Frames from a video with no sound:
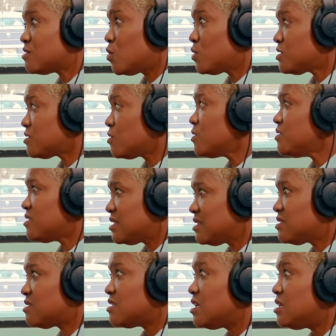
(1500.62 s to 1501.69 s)
or
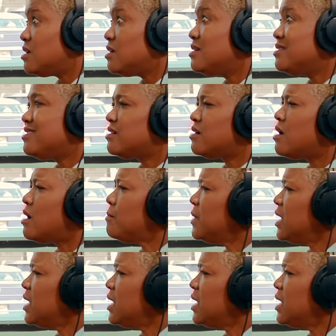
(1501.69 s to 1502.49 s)
sources to come